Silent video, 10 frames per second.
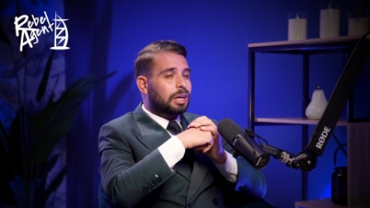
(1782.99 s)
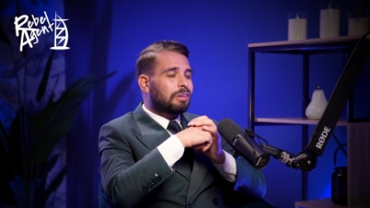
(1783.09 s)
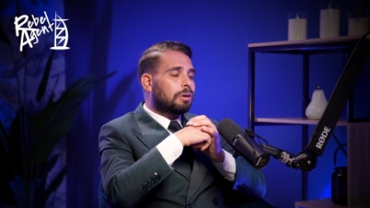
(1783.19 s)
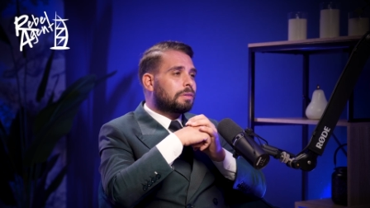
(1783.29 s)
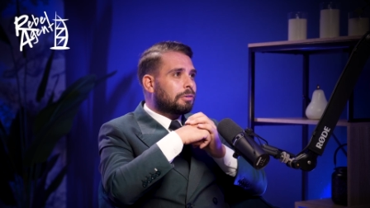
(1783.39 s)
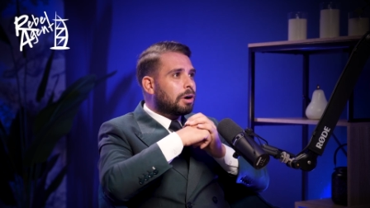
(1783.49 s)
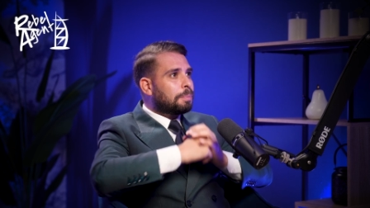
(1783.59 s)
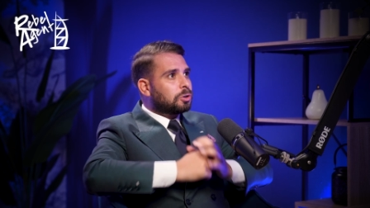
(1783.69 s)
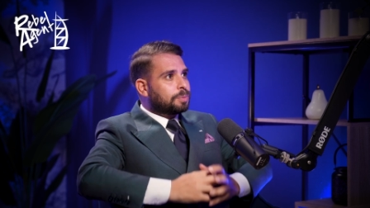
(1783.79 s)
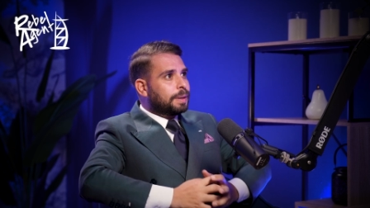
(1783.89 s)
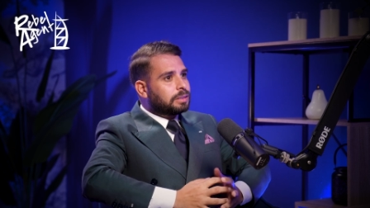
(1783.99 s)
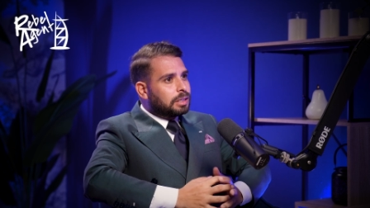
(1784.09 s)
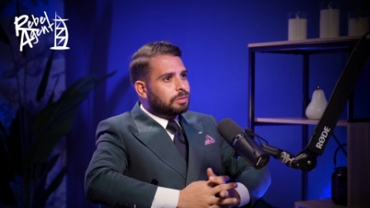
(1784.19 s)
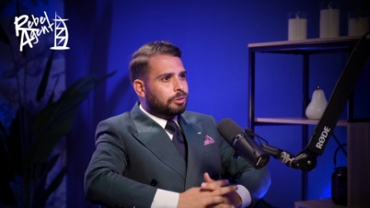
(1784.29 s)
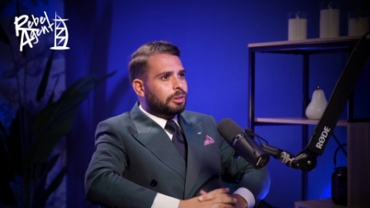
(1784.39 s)
There are
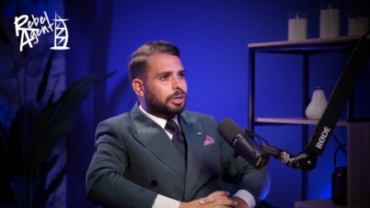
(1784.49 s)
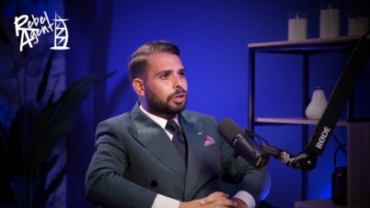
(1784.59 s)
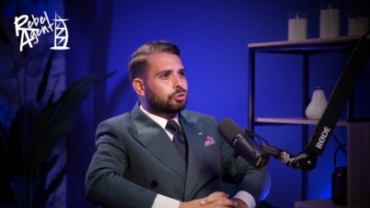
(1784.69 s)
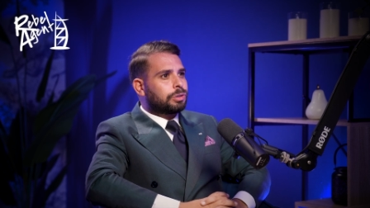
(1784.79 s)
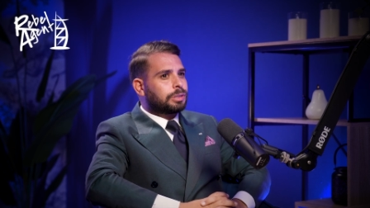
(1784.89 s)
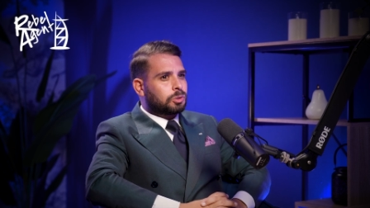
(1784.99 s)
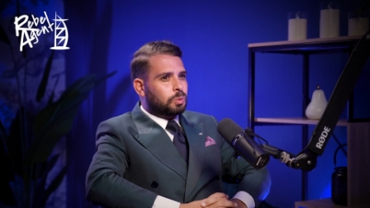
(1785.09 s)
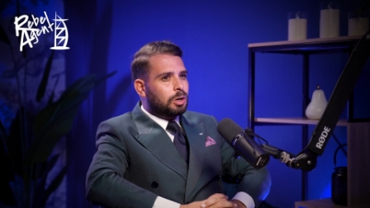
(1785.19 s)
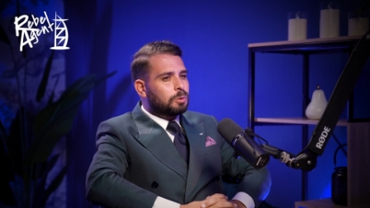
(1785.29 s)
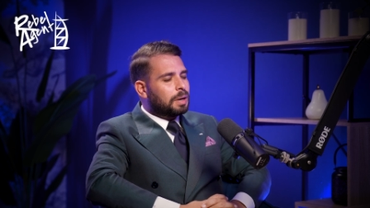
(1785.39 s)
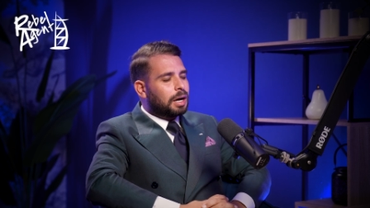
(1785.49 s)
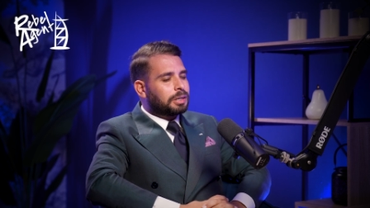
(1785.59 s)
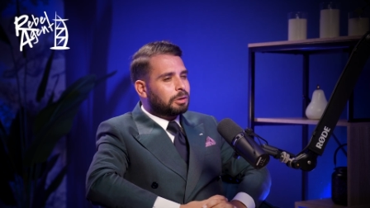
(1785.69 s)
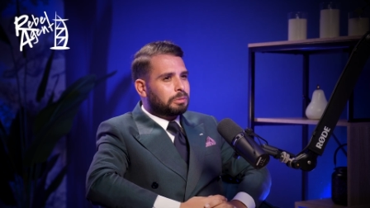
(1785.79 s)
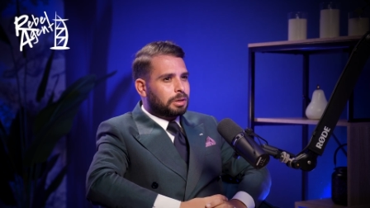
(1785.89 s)
possibilities for other countries as well, but I
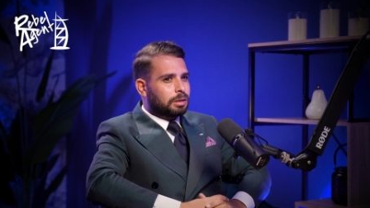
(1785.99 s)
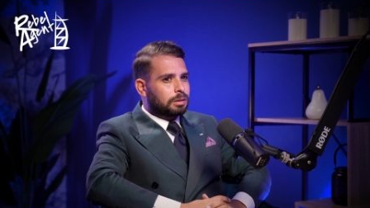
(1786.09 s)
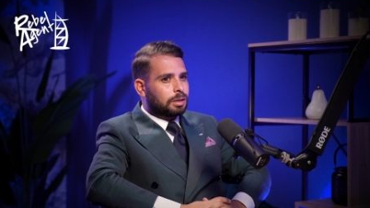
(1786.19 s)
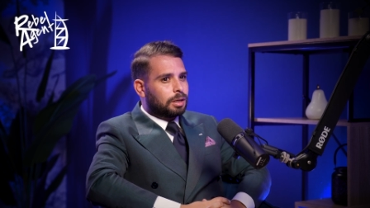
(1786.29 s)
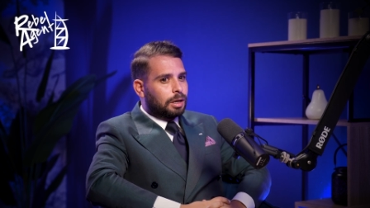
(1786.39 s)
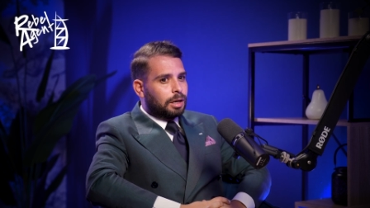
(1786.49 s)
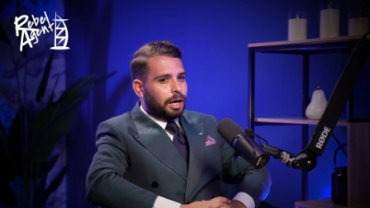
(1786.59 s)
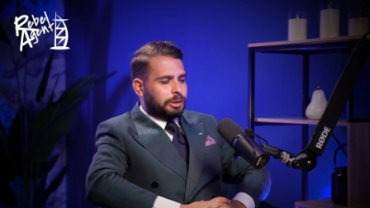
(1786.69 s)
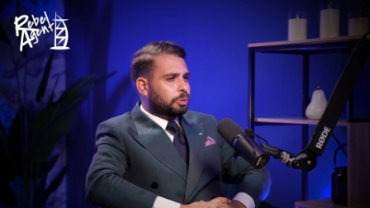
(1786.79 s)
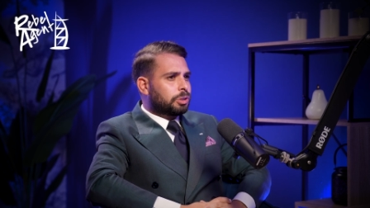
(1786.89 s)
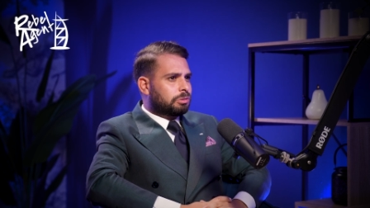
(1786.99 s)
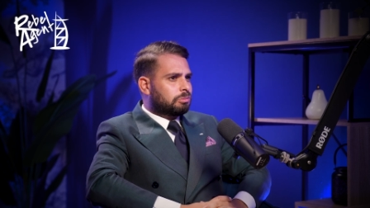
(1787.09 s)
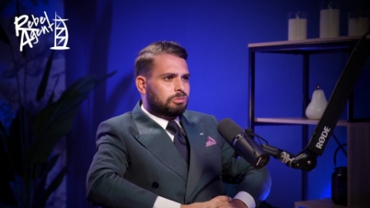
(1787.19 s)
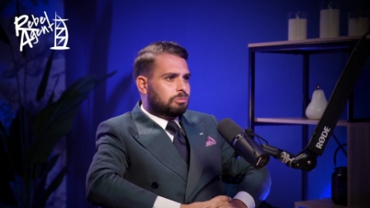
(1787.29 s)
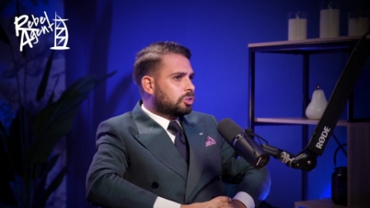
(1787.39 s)
don't want to
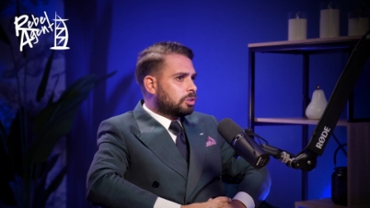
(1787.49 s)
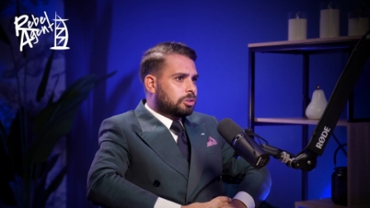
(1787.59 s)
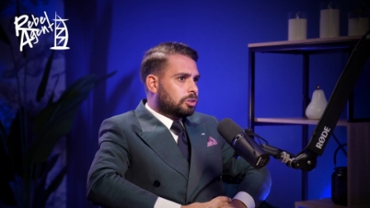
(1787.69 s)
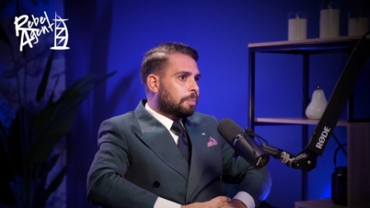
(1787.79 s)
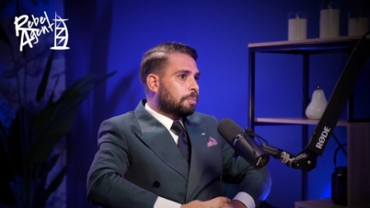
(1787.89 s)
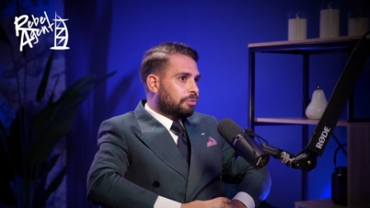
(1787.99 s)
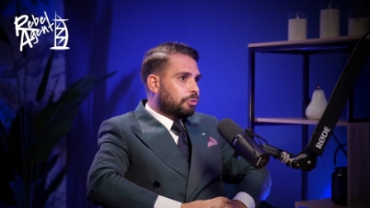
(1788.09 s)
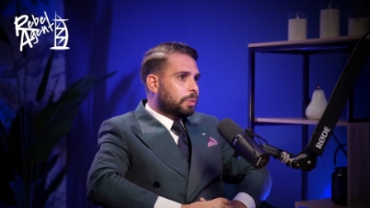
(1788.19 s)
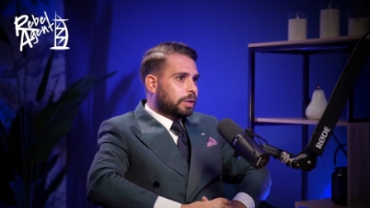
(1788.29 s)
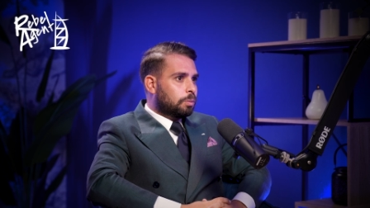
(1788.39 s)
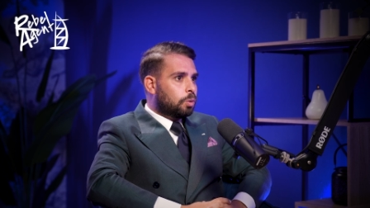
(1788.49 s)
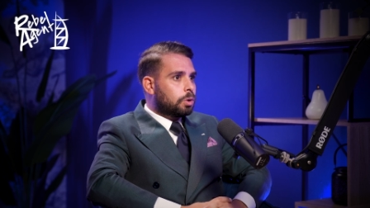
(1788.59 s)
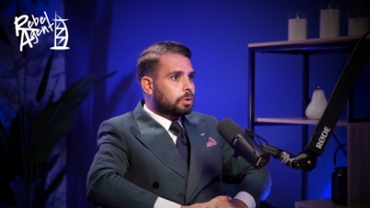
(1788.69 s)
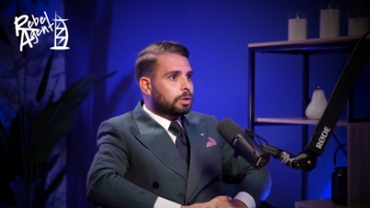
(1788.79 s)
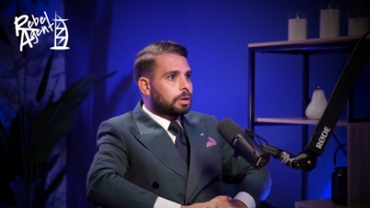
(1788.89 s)
jump before we can
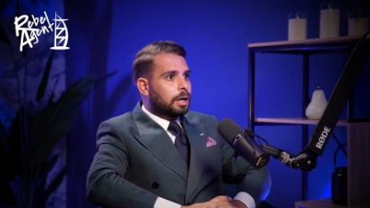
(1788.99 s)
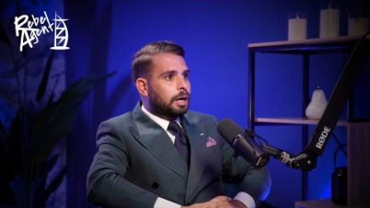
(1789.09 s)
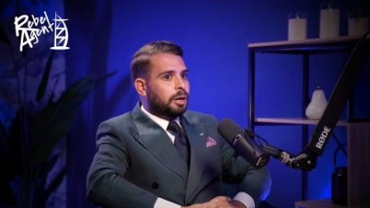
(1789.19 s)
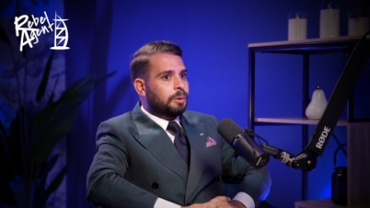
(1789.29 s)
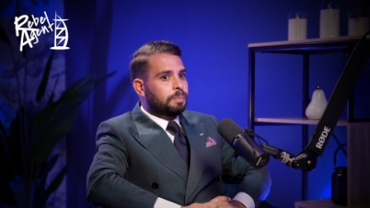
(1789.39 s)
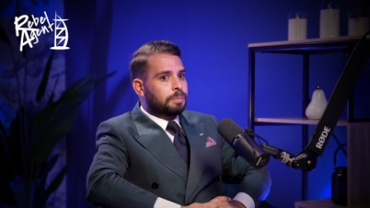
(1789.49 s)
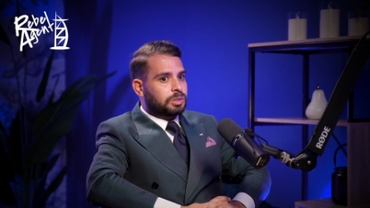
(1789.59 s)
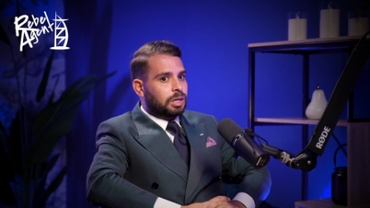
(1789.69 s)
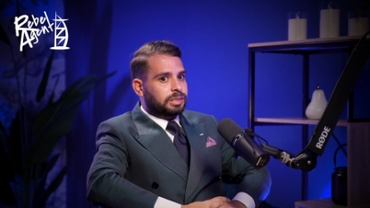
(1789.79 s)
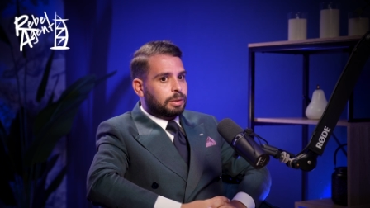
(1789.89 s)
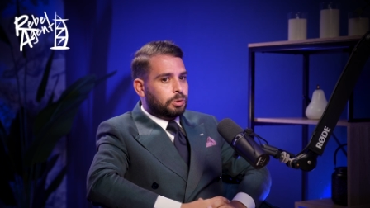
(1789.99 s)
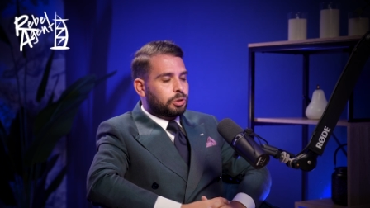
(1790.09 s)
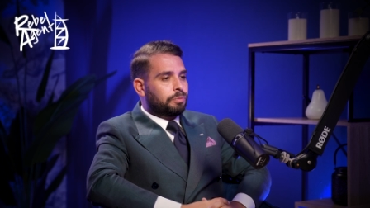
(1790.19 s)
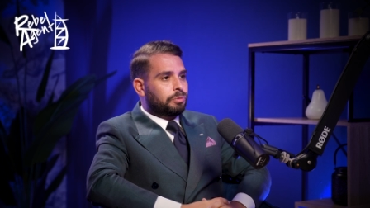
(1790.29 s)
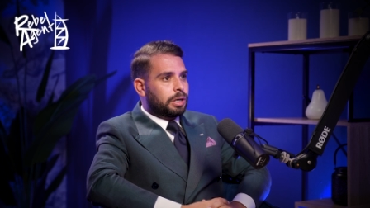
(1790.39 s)
walk. Because like I said, we're
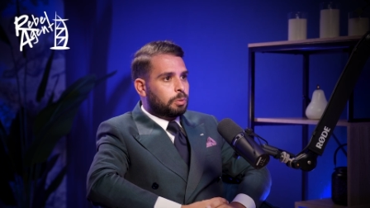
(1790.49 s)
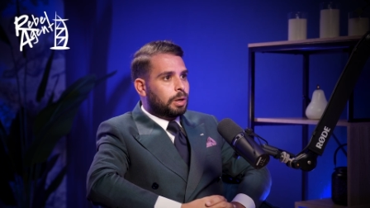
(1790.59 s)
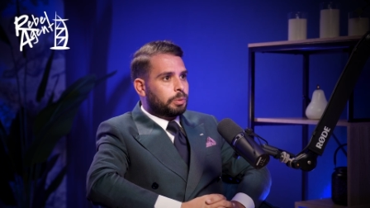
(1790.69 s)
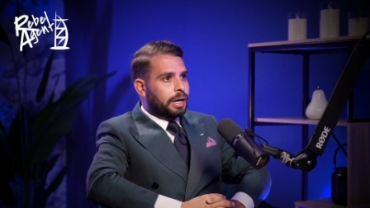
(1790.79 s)
doing really well